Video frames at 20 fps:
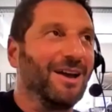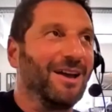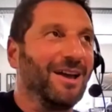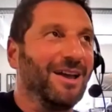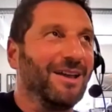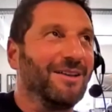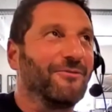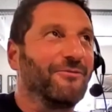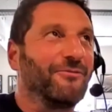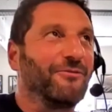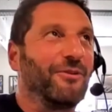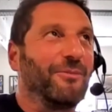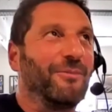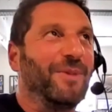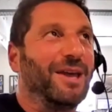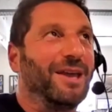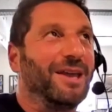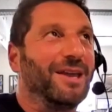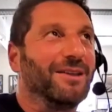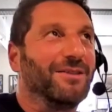for
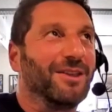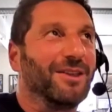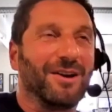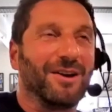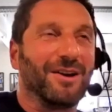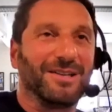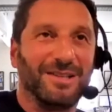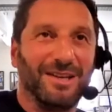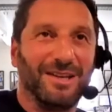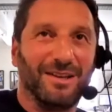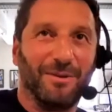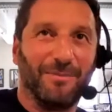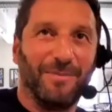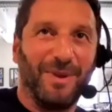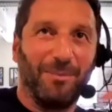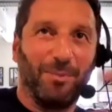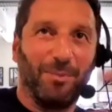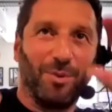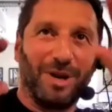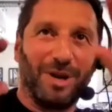me, the idea that
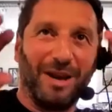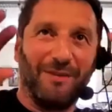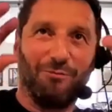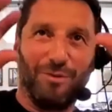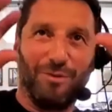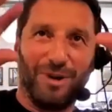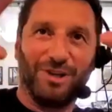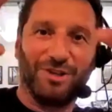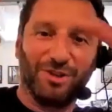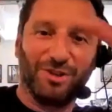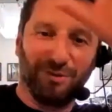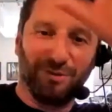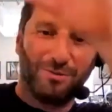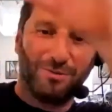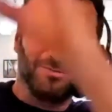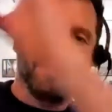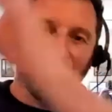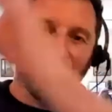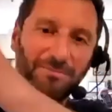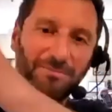people would have regional
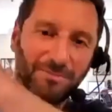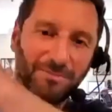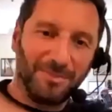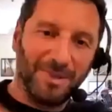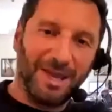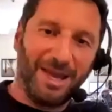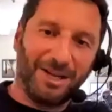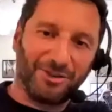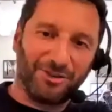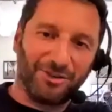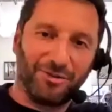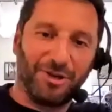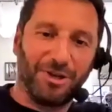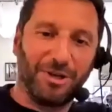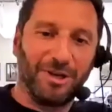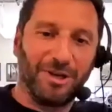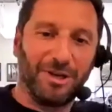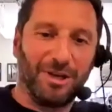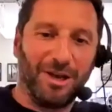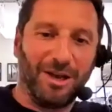
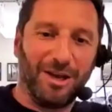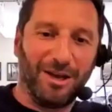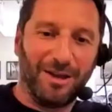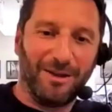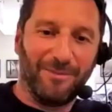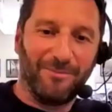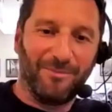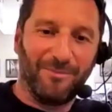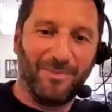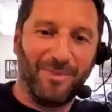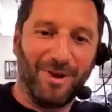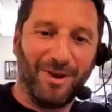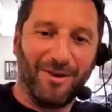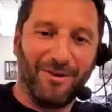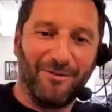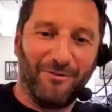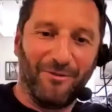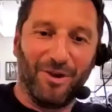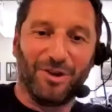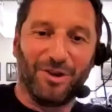extra
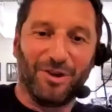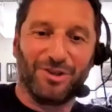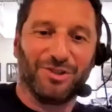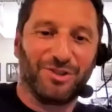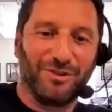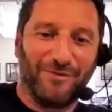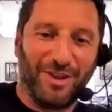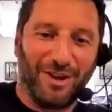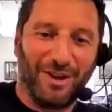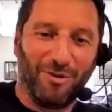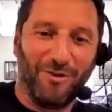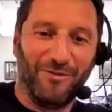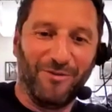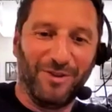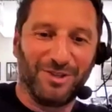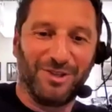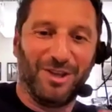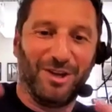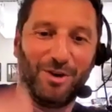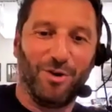versions of their office
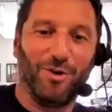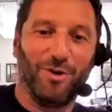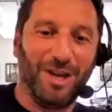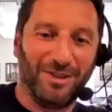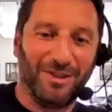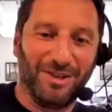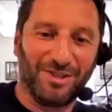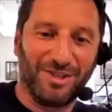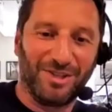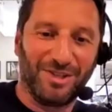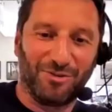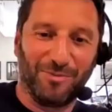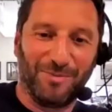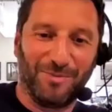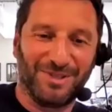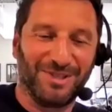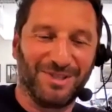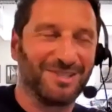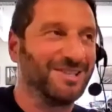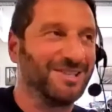that are not in the central
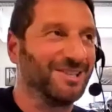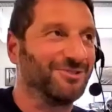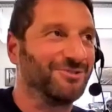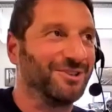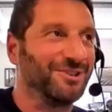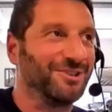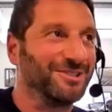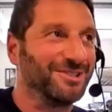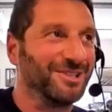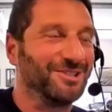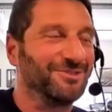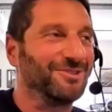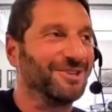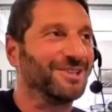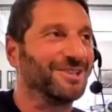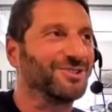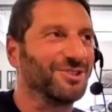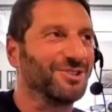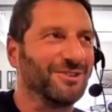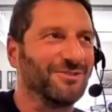business district,
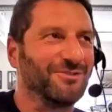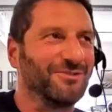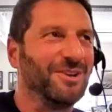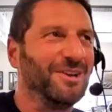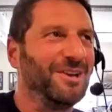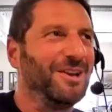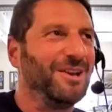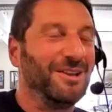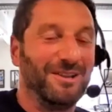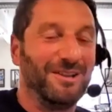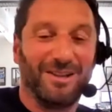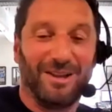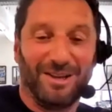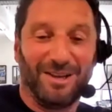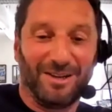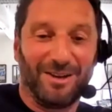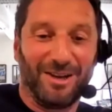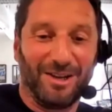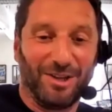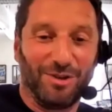sort of
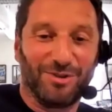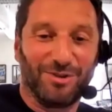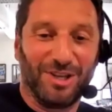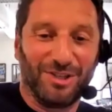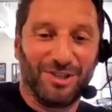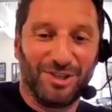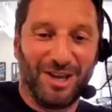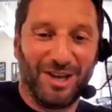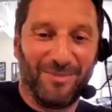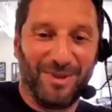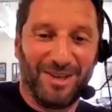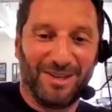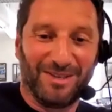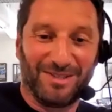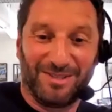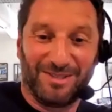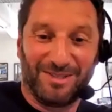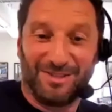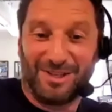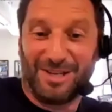like you said, Jamie,
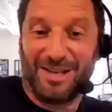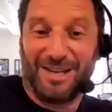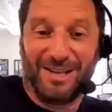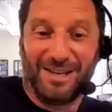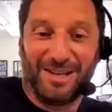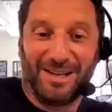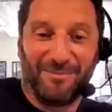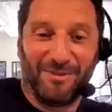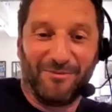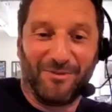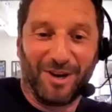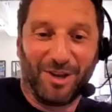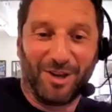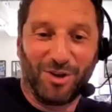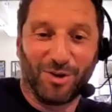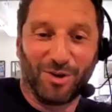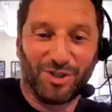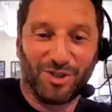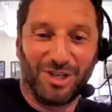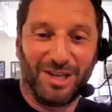is clearly going to be very
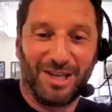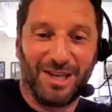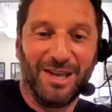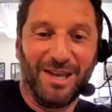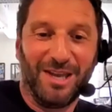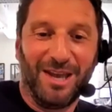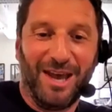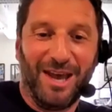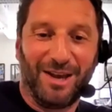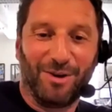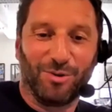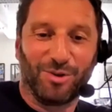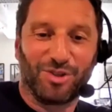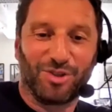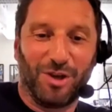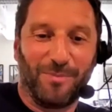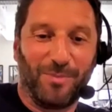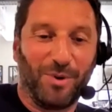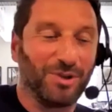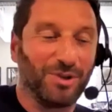costly, and
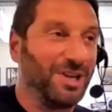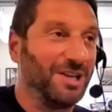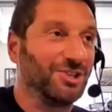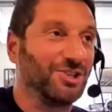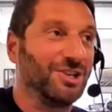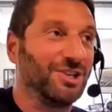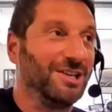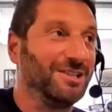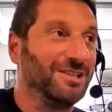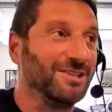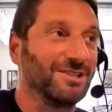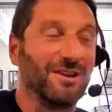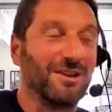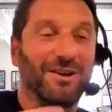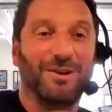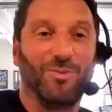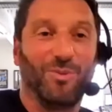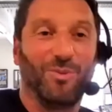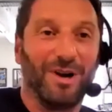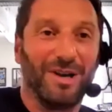also potentially
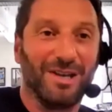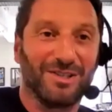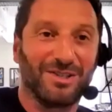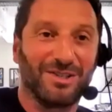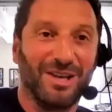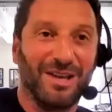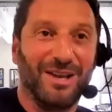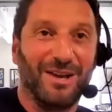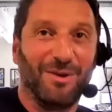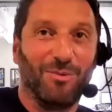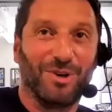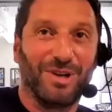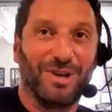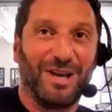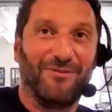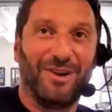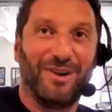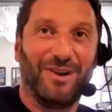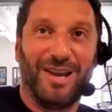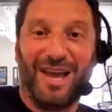design-wise would
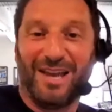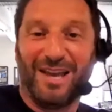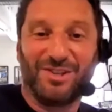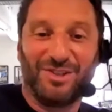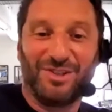have less